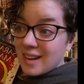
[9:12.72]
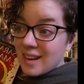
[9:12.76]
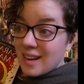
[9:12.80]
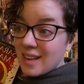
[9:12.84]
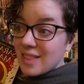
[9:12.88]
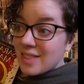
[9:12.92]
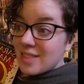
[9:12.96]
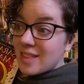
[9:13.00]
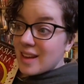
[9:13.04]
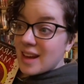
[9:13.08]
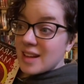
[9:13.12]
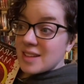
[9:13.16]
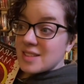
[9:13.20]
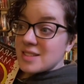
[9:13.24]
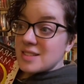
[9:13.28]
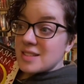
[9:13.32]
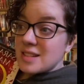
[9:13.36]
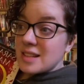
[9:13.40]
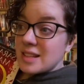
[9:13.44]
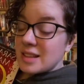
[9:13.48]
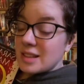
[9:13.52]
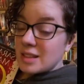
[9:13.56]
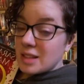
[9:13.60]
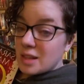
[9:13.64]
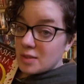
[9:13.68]
That's
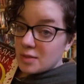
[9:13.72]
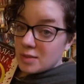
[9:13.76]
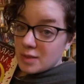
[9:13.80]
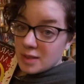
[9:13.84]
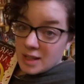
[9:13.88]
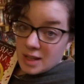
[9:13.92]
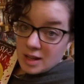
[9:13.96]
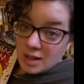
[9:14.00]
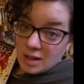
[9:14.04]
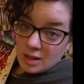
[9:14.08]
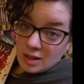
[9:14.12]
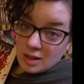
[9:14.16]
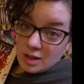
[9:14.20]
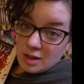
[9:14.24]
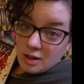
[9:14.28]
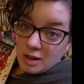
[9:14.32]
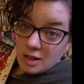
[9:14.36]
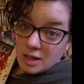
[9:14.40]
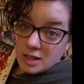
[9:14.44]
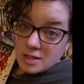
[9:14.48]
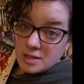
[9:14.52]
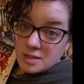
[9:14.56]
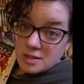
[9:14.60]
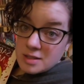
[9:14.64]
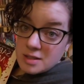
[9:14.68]
lovely and
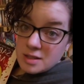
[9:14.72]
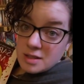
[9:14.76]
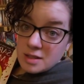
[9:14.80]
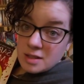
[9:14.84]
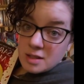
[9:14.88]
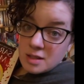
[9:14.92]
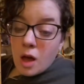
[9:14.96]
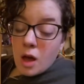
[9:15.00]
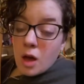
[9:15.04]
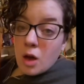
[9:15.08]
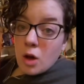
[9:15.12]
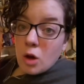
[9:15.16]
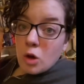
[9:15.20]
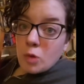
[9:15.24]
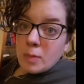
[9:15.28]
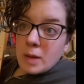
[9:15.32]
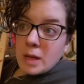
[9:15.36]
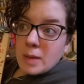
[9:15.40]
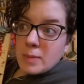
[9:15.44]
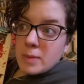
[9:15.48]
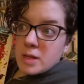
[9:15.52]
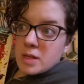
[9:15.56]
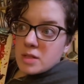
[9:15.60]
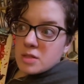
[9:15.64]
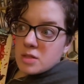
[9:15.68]
hilarious. Oh,
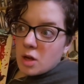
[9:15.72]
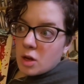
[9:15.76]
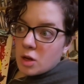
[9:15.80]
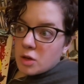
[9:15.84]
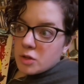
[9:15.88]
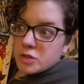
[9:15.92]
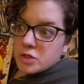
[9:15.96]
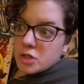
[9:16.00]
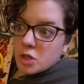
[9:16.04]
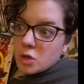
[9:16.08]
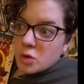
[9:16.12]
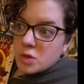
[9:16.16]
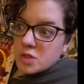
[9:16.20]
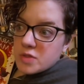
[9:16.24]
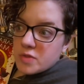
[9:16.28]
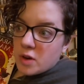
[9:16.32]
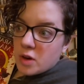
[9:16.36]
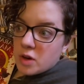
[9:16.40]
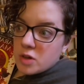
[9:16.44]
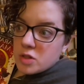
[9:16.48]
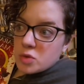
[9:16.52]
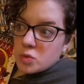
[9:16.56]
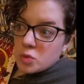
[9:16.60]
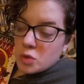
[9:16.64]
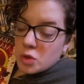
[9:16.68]
maybe it's also, as far
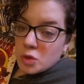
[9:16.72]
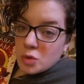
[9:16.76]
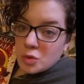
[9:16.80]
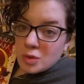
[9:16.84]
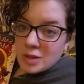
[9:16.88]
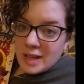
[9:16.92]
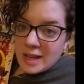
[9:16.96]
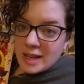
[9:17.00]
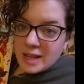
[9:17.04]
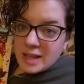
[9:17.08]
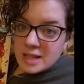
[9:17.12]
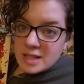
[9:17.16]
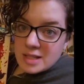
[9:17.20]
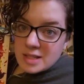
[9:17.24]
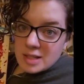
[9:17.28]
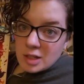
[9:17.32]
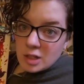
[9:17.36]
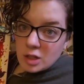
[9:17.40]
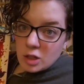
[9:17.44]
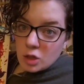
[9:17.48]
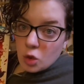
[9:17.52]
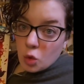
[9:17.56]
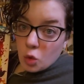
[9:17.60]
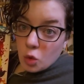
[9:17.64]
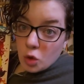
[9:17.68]
as Rune, like his
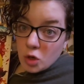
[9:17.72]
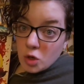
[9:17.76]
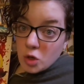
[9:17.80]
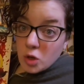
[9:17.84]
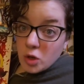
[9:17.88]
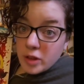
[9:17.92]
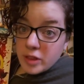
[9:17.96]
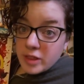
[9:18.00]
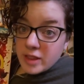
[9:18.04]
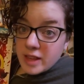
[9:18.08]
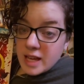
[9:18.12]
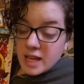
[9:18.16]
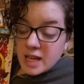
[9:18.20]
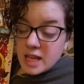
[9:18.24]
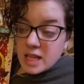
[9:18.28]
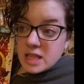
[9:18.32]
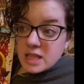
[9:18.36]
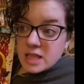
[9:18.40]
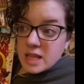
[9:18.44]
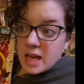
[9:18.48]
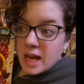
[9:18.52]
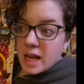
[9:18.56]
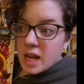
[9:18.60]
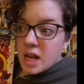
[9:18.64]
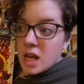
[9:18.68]
little oracle thing,
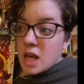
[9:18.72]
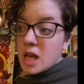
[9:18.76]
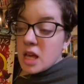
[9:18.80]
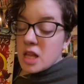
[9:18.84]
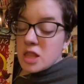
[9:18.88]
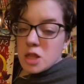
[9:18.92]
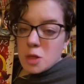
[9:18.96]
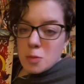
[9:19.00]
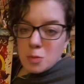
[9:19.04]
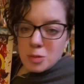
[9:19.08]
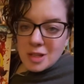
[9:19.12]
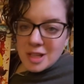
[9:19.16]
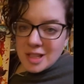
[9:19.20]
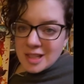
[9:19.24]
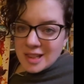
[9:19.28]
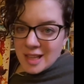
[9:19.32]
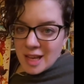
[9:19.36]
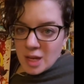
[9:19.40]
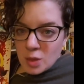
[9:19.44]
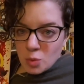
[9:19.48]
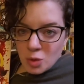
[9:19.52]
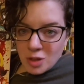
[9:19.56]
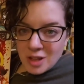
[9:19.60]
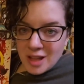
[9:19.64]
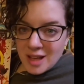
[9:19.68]
that the
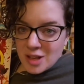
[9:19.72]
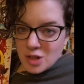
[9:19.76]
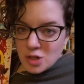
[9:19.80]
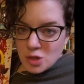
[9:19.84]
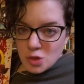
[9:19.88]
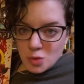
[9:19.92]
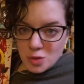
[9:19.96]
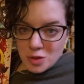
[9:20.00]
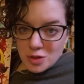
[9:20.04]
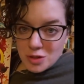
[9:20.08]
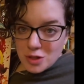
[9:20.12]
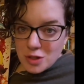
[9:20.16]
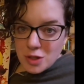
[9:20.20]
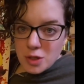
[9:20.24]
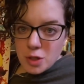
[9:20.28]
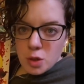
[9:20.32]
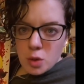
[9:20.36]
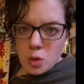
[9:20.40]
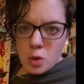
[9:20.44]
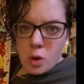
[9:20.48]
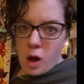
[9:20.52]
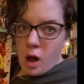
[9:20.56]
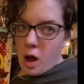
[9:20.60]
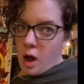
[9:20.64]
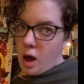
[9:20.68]
bloodline will end with
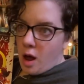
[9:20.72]
you.